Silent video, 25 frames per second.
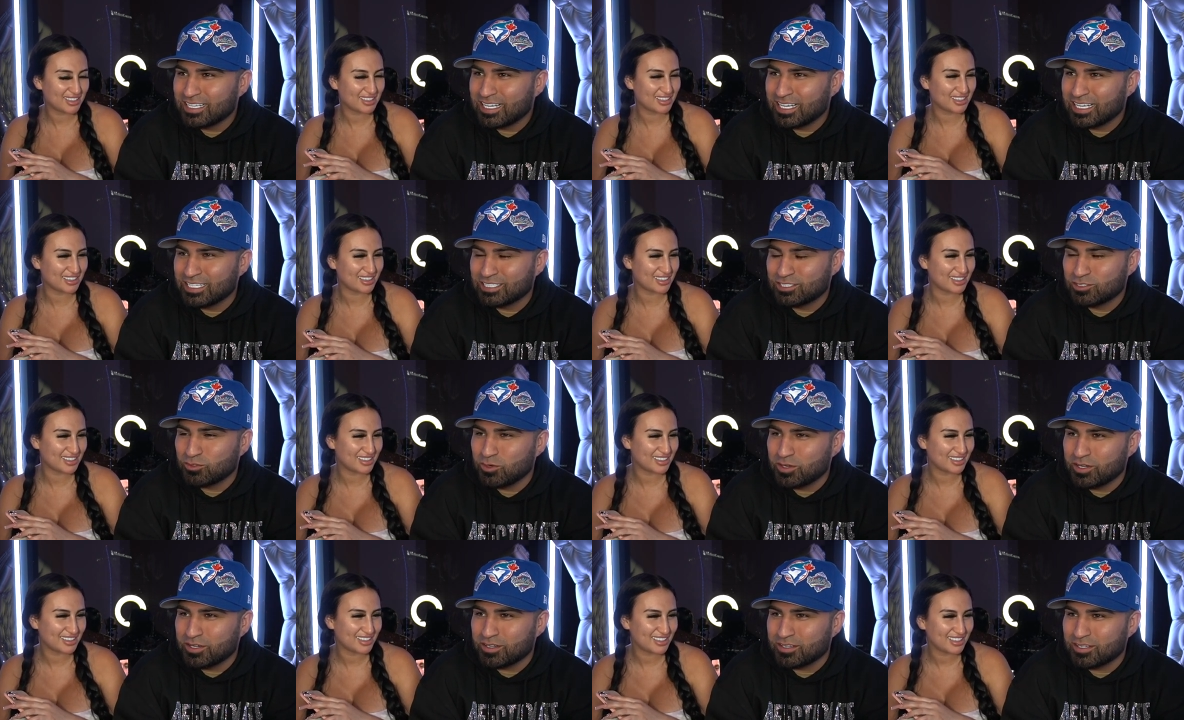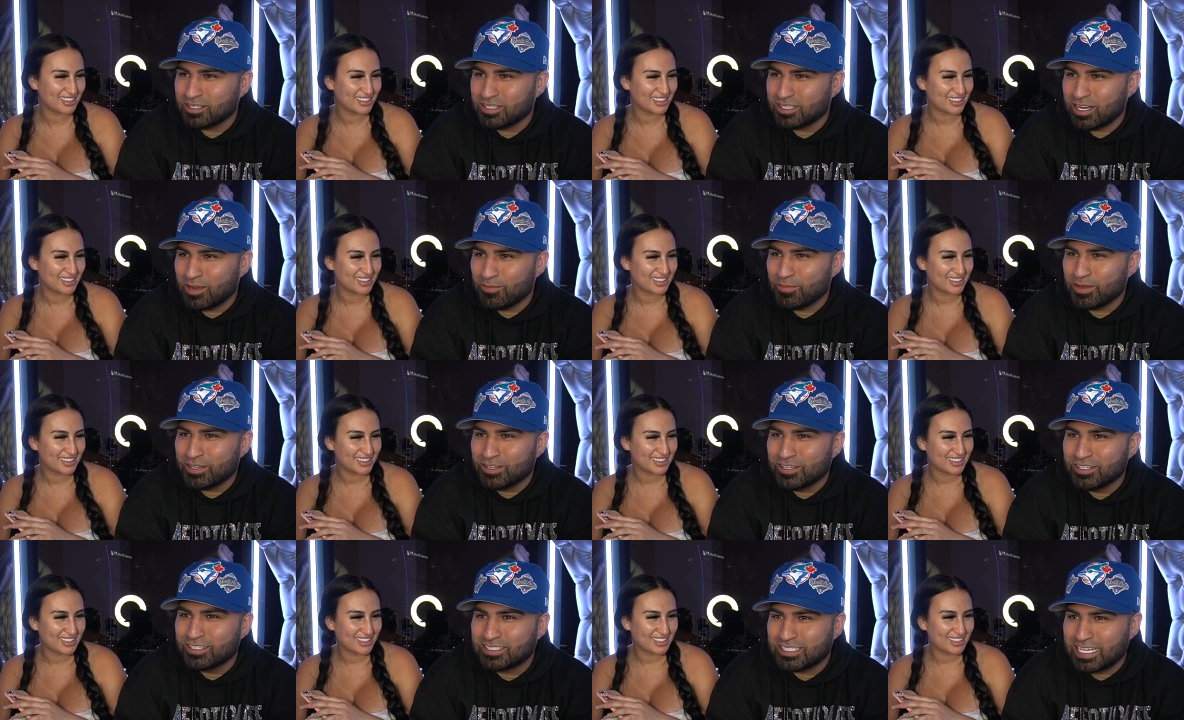Speaker 1: it's mm-hmm. weird. I
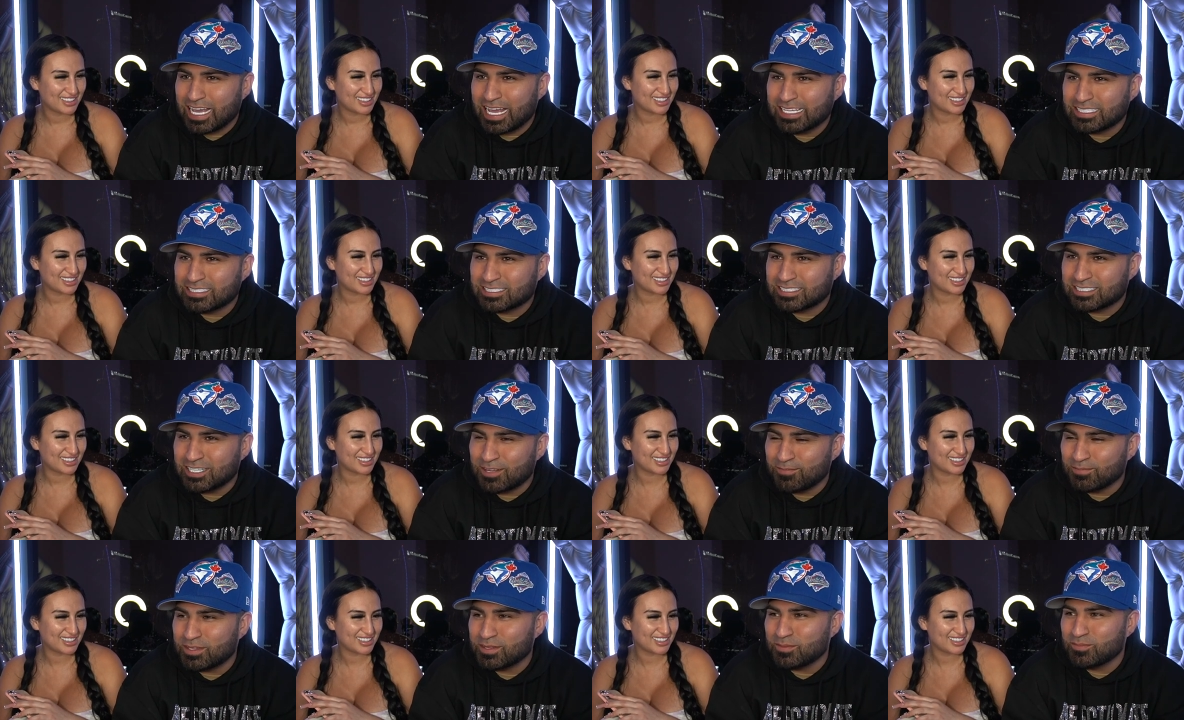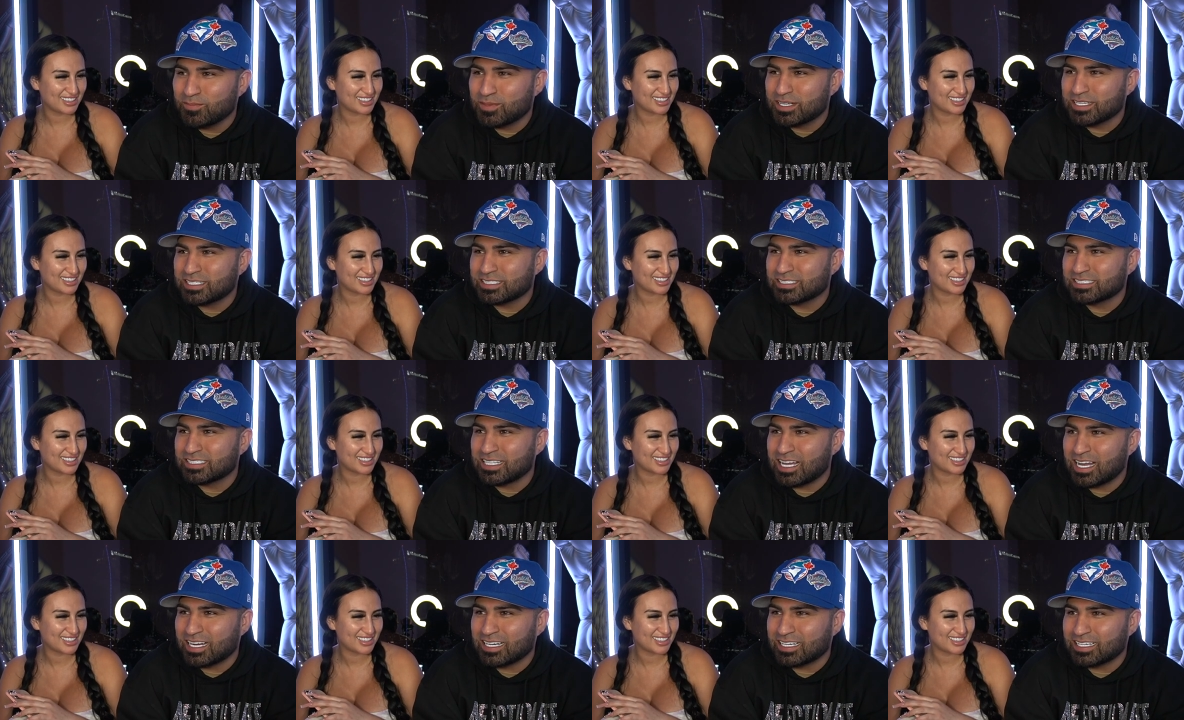mean, you taste something, but it's
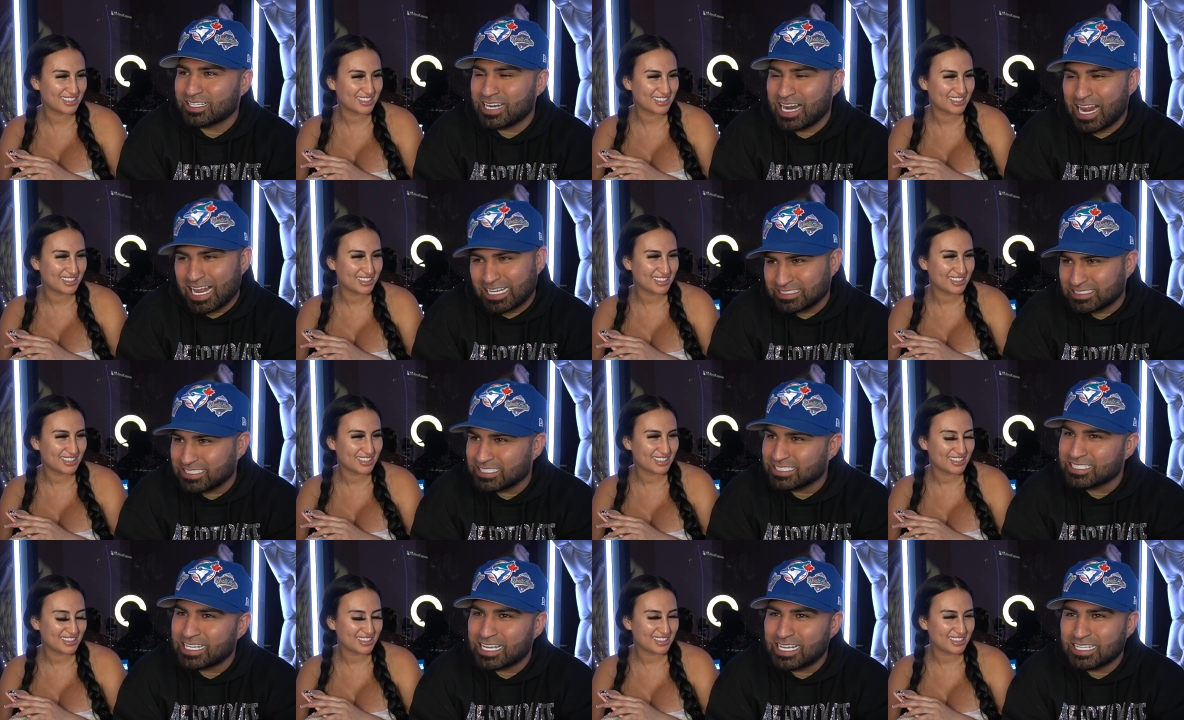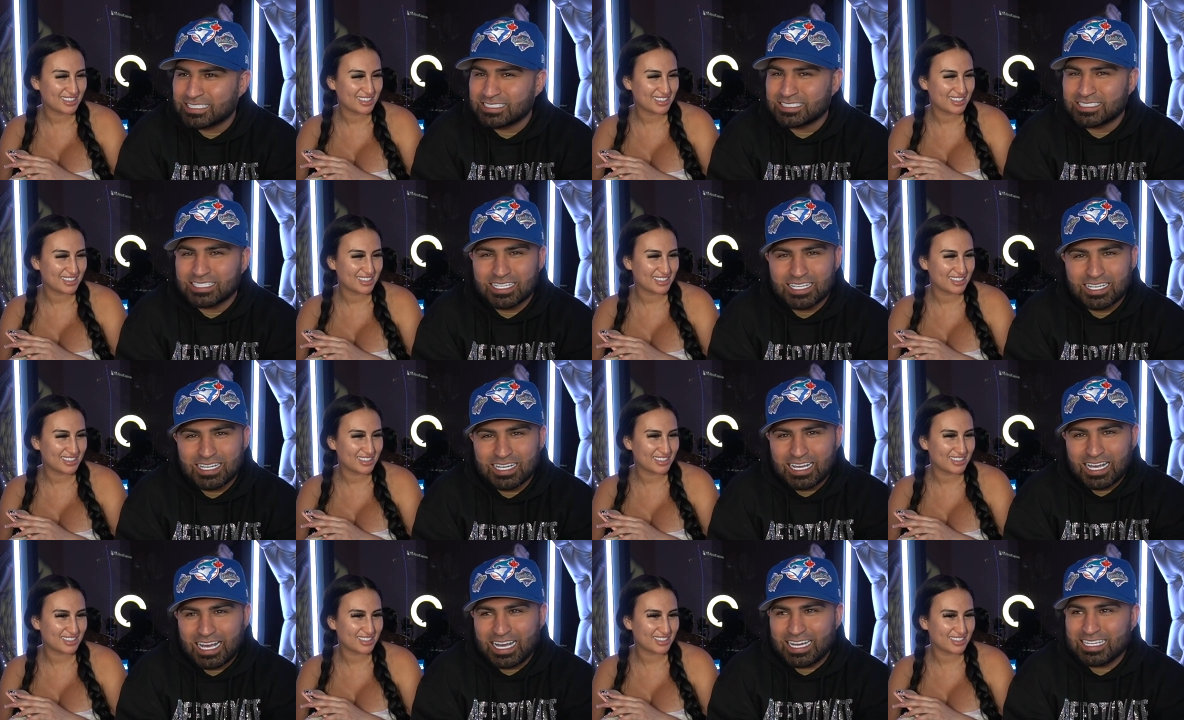not a nasty taste
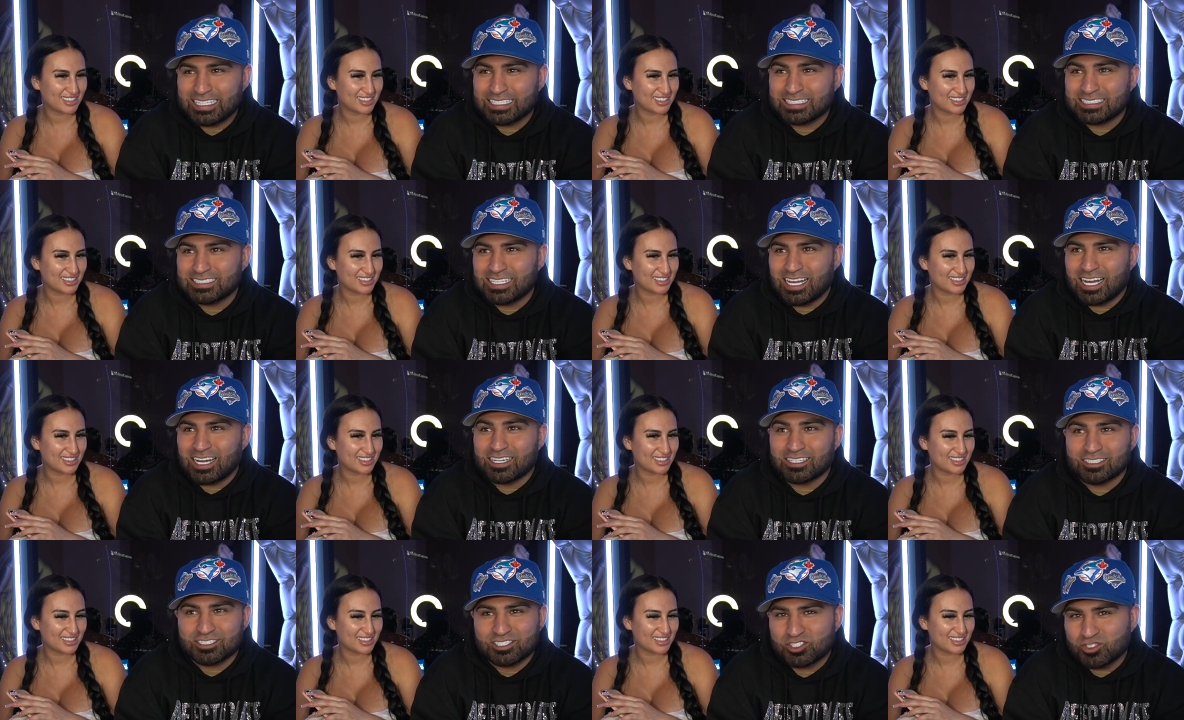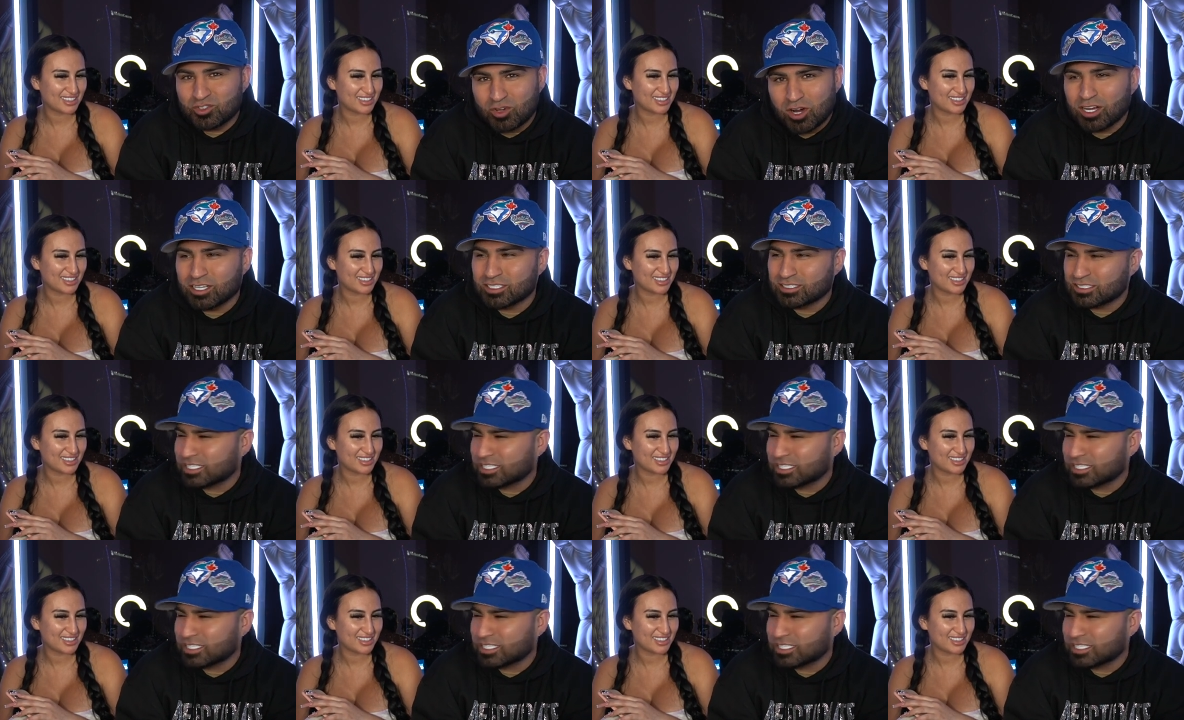and it's not a strong